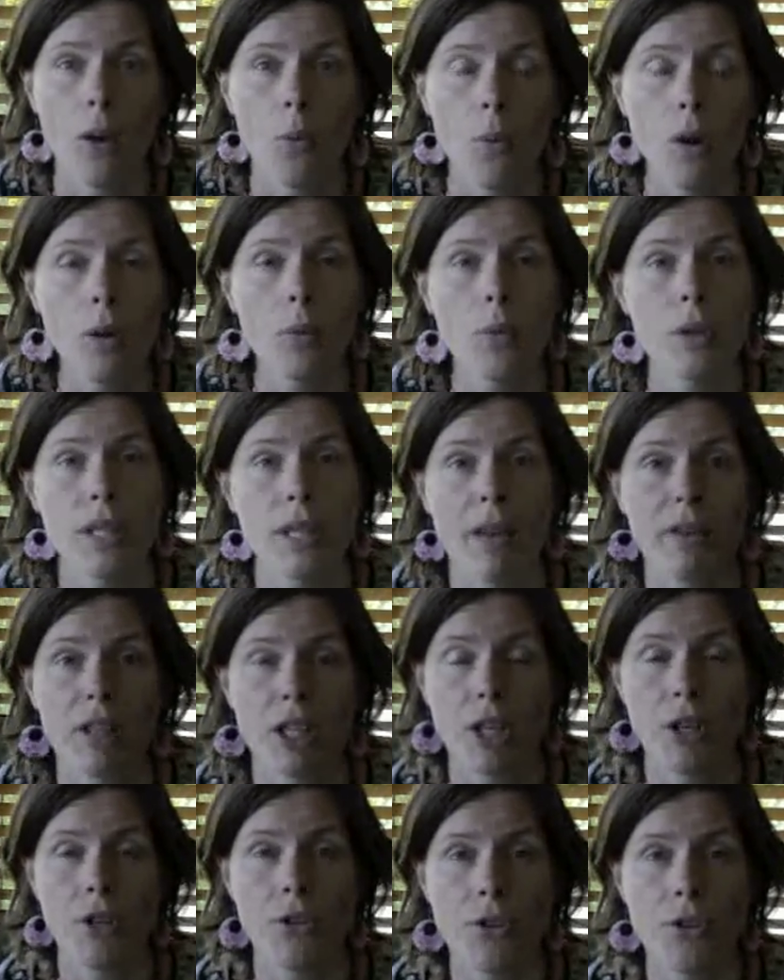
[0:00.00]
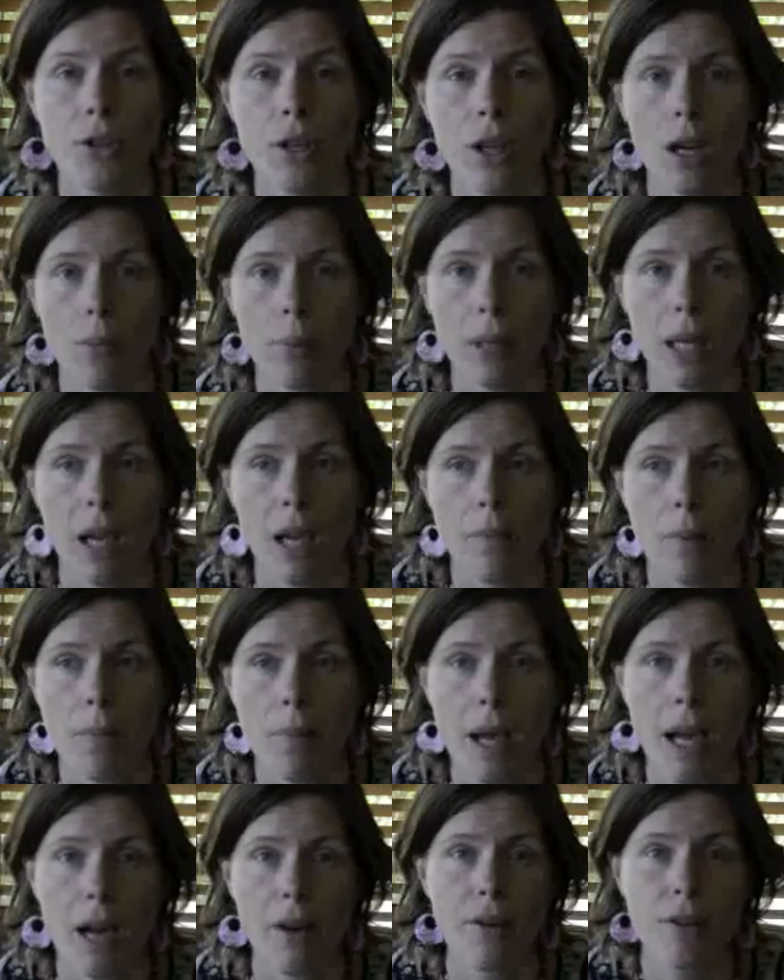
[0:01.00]
One was having children, I became a
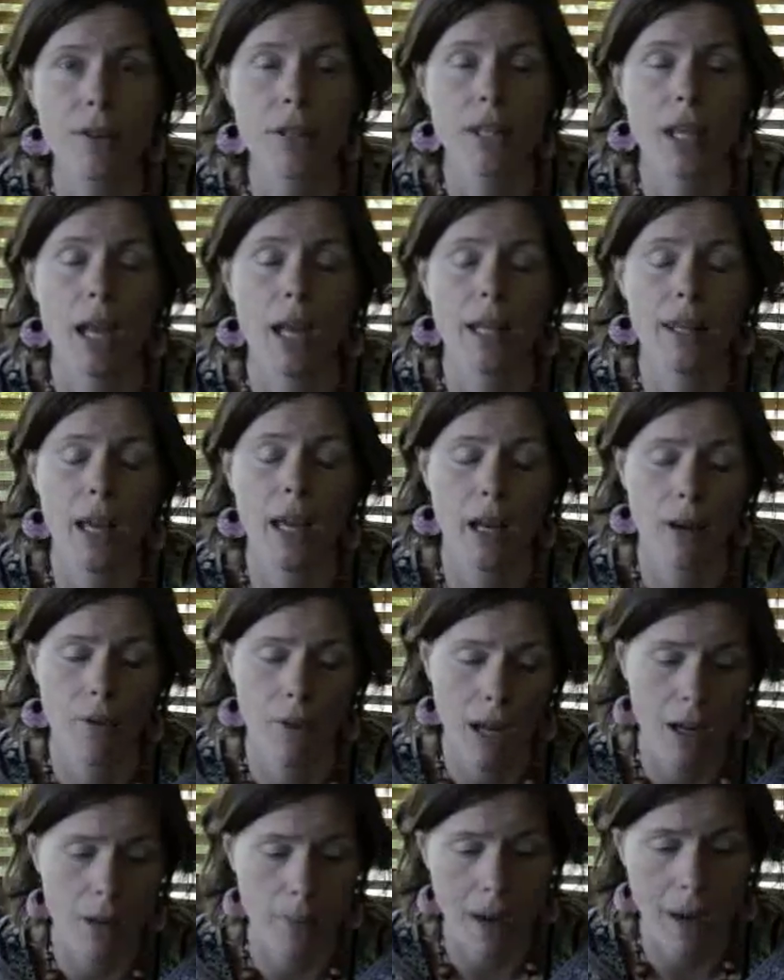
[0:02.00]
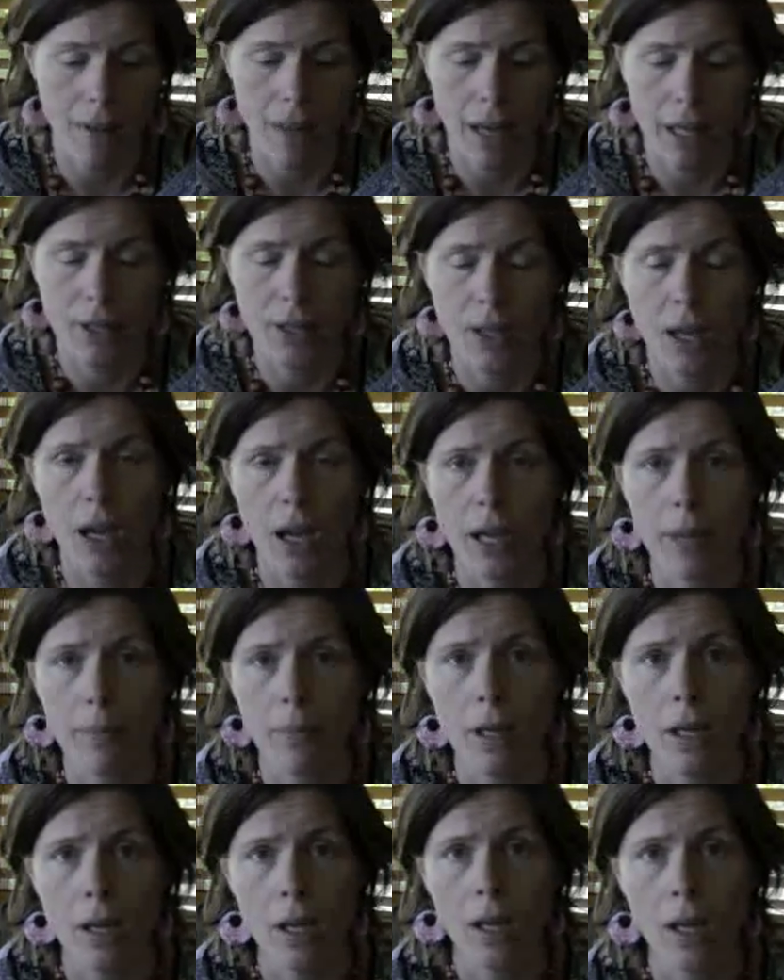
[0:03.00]
parent, and then around about that
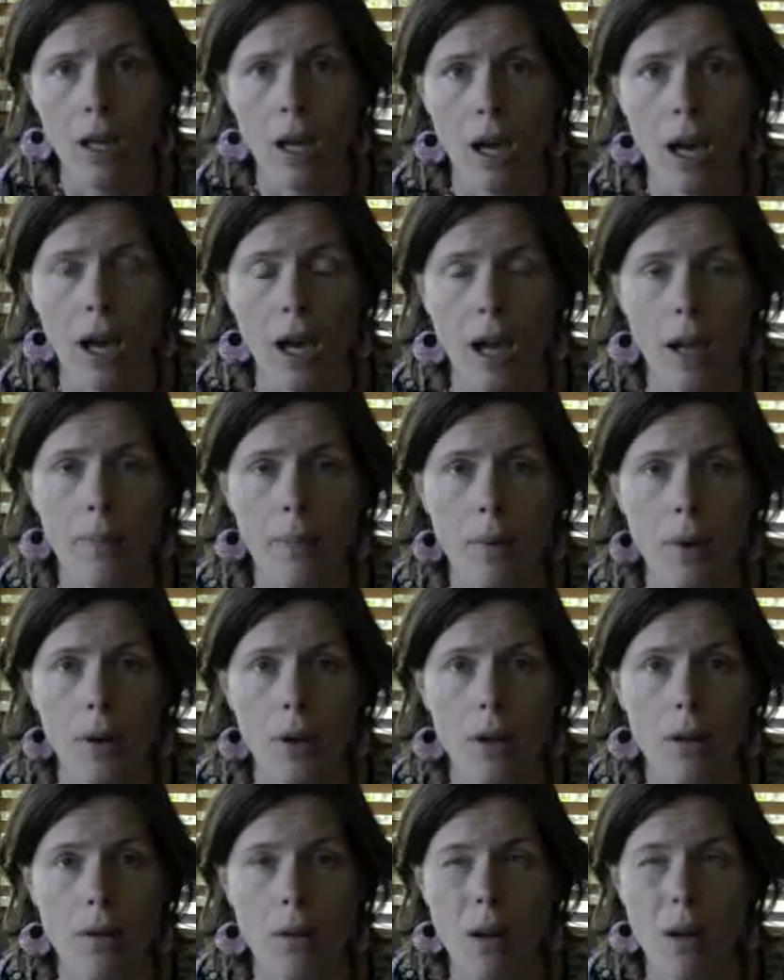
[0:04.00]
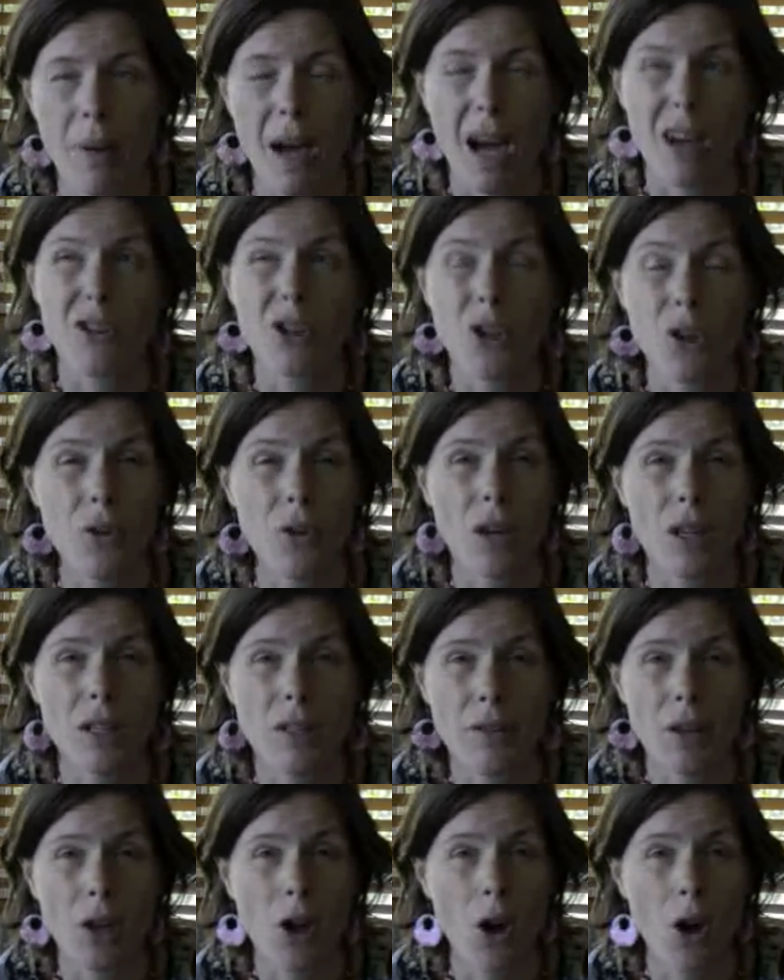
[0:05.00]
time, about two-thirds of the